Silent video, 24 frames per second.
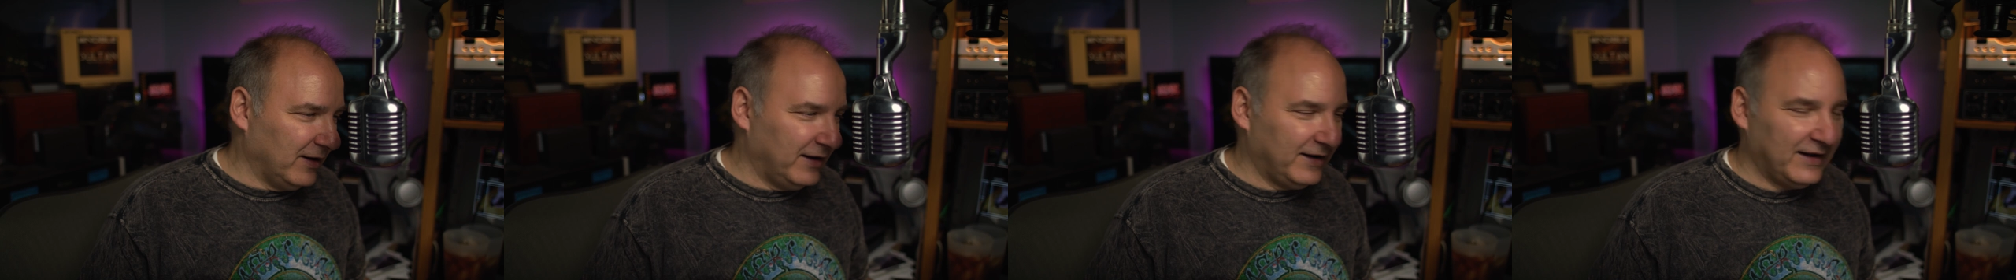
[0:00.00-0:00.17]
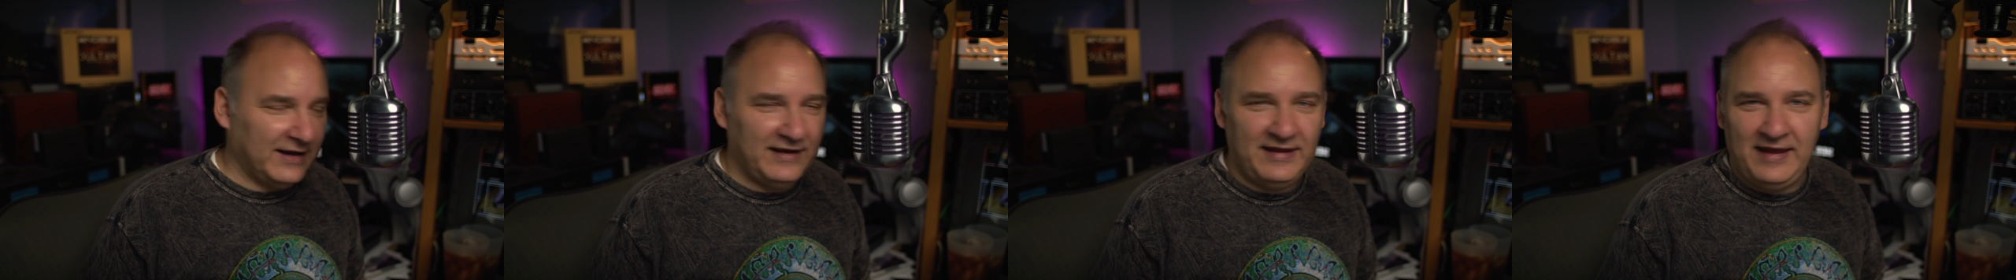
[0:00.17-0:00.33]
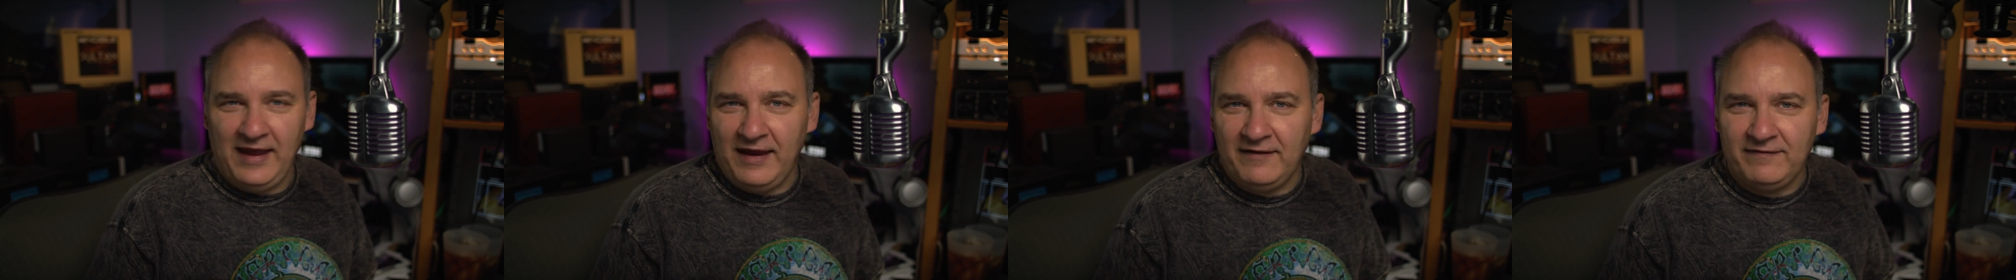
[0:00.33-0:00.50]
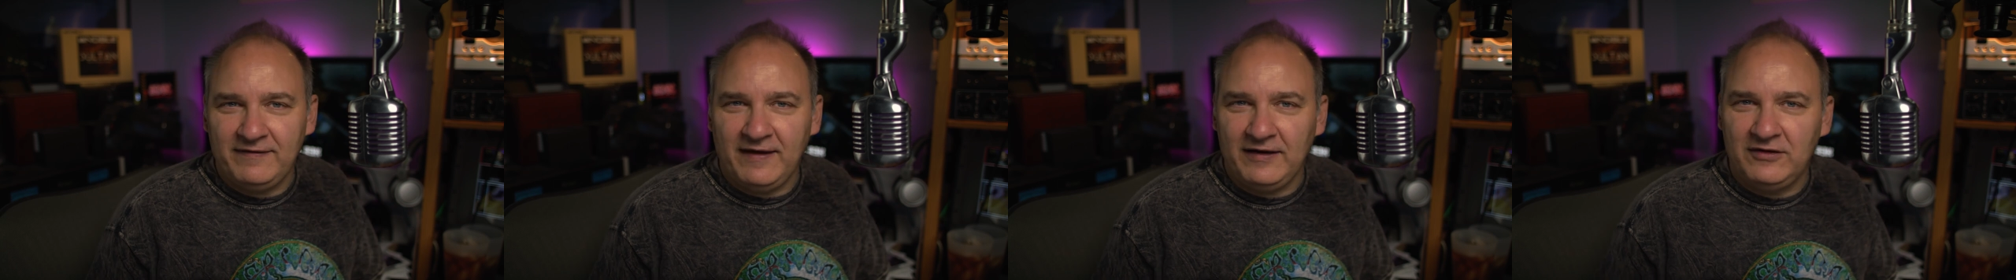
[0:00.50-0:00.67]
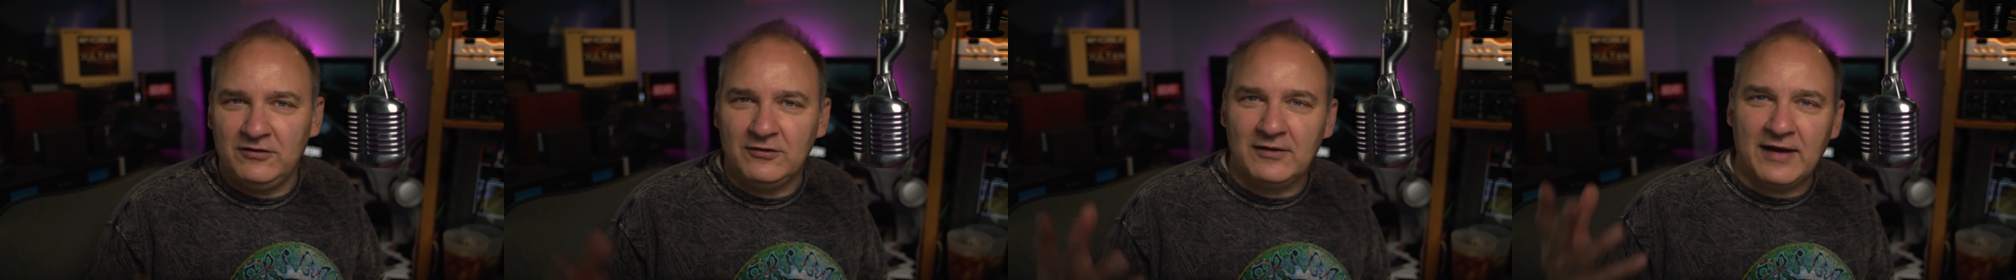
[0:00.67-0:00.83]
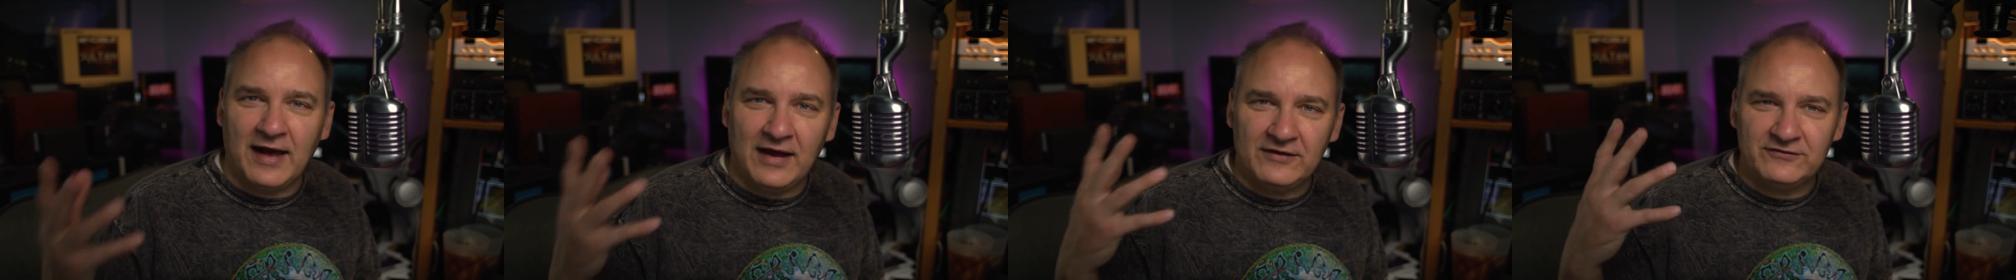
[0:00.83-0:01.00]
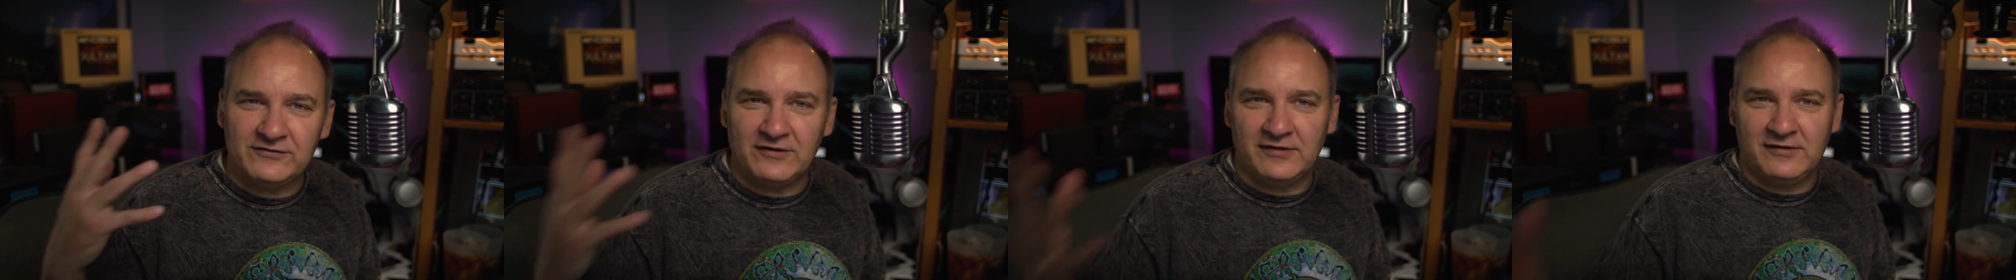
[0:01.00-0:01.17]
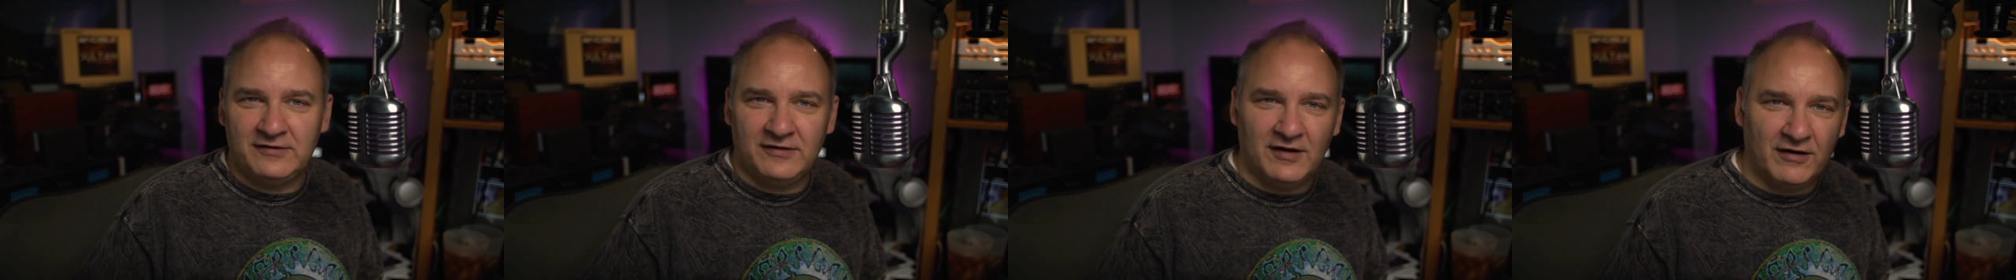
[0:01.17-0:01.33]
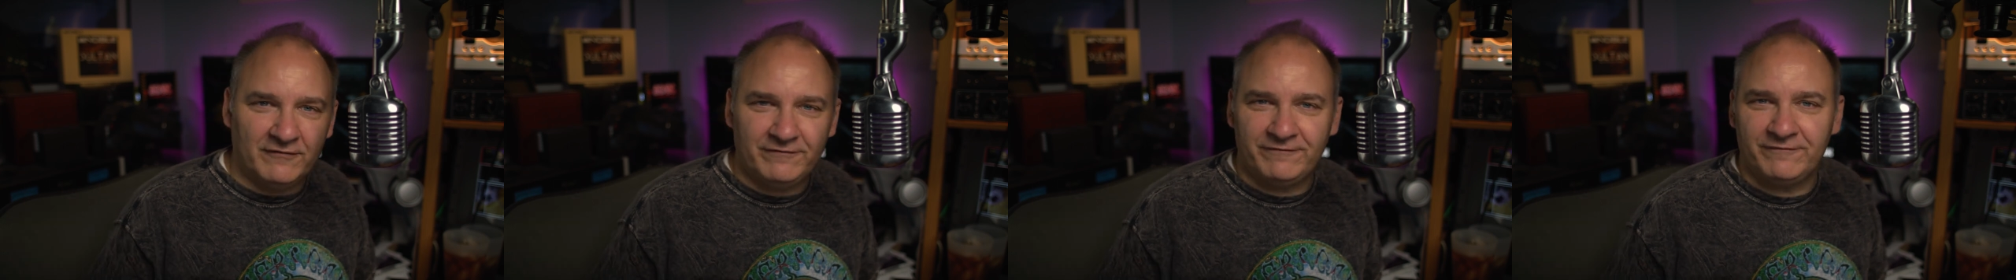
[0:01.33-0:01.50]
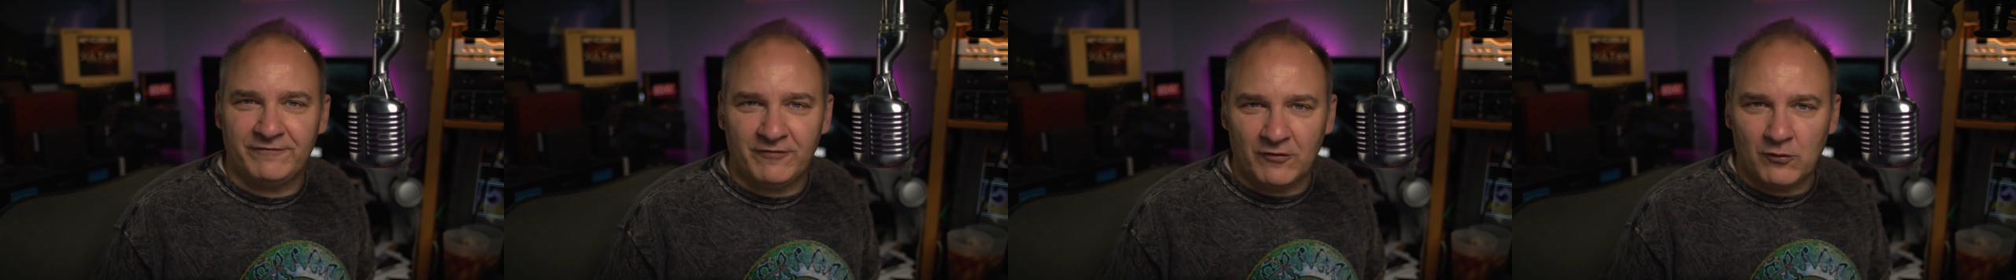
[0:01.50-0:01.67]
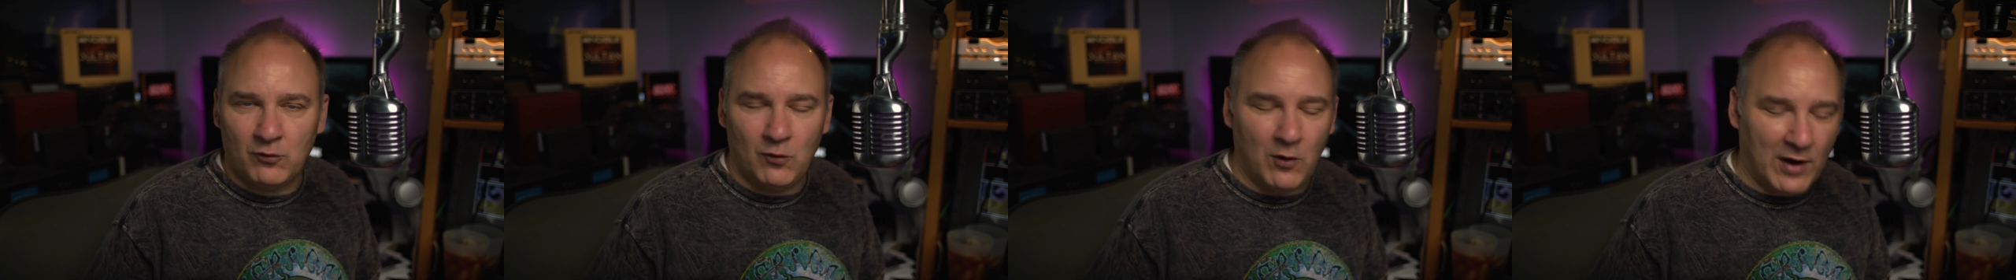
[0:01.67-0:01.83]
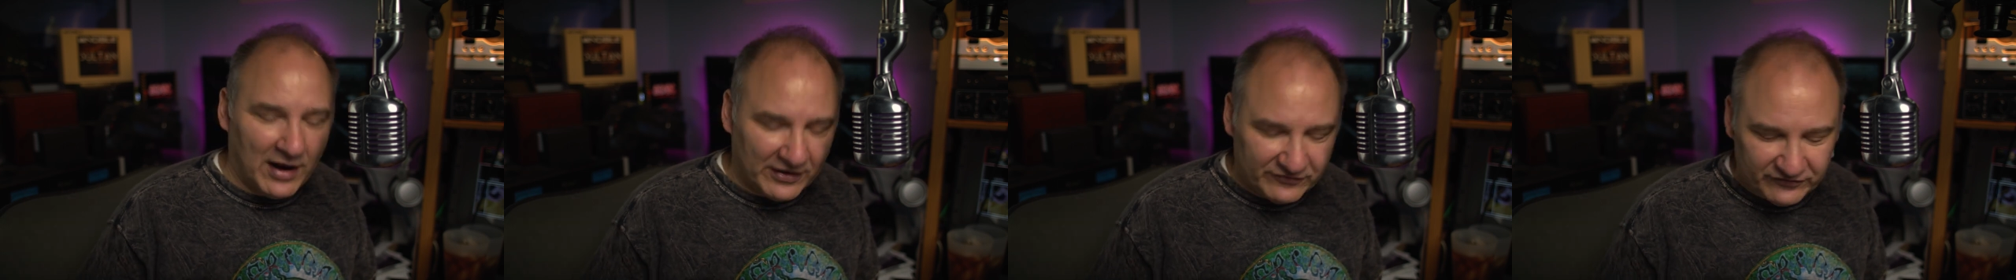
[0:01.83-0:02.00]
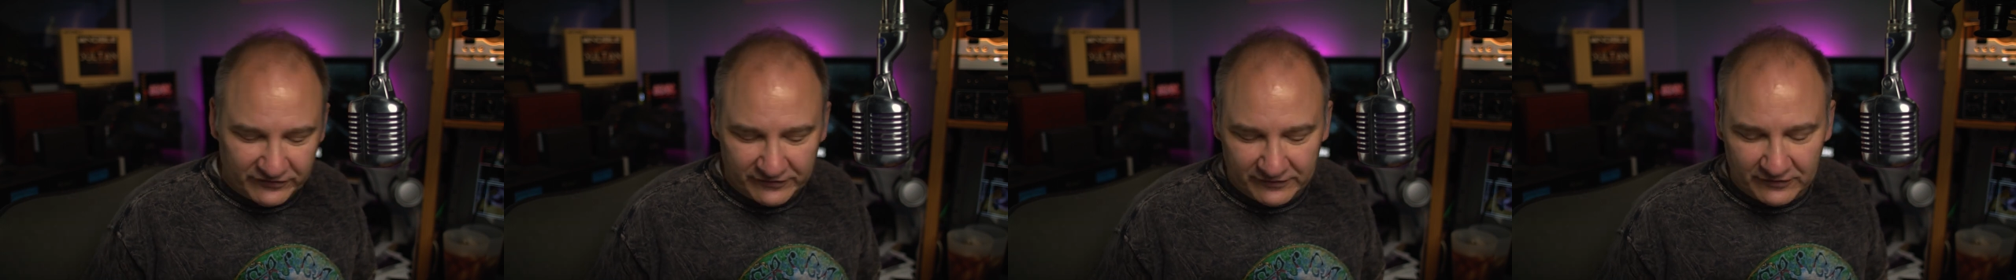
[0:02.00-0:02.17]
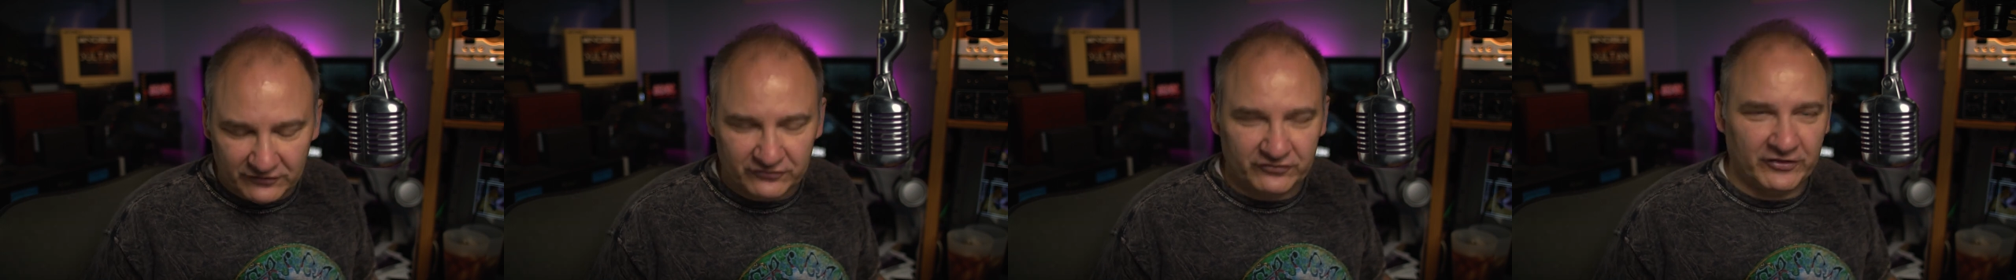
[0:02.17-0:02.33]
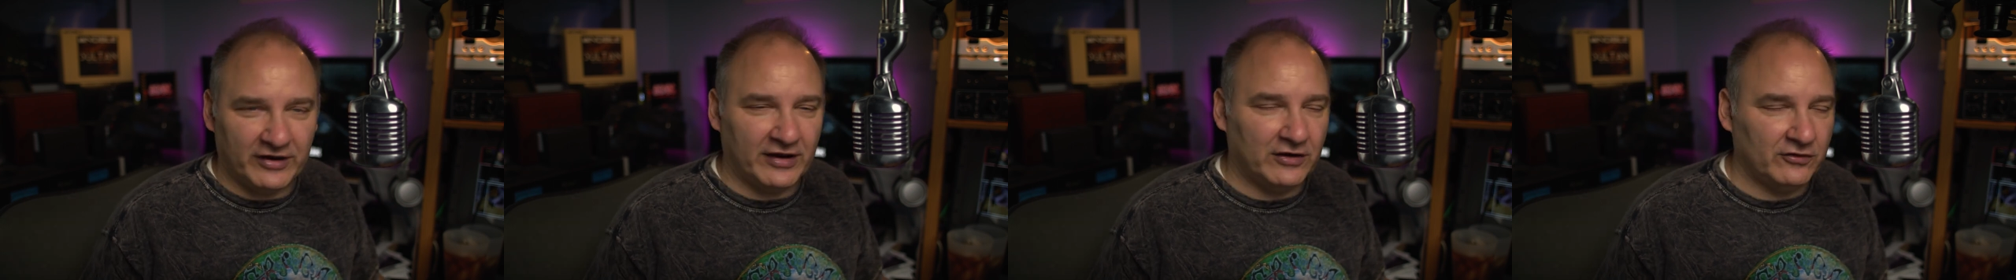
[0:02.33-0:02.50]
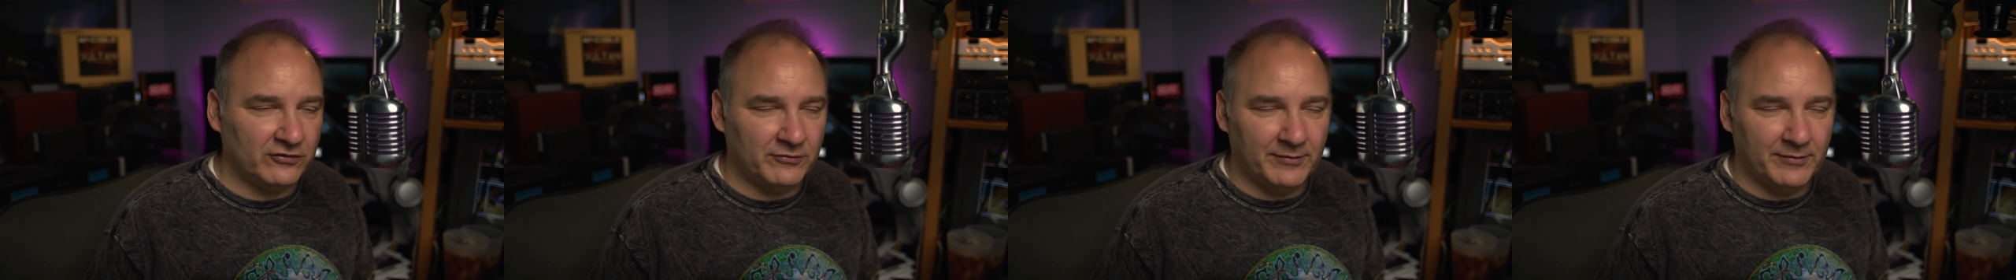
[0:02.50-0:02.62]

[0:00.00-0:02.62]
and I can't thank you guys enough for watching the channel.